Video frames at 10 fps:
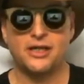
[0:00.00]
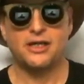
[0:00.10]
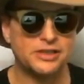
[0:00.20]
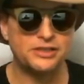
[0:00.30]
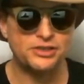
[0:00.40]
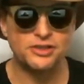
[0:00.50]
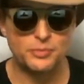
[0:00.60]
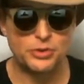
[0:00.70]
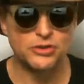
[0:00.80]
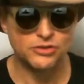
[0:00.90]
then it's
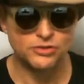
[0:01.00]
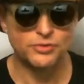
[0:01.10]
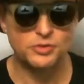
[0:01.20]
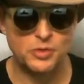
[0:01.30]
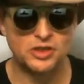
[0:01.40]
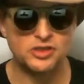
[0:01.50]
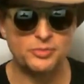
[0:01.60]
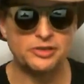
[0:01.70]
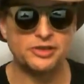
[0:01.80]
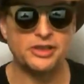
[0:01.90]
just personal
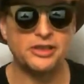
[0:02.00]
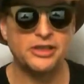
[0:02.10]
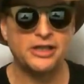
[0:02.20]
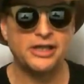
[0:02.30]
responsibility.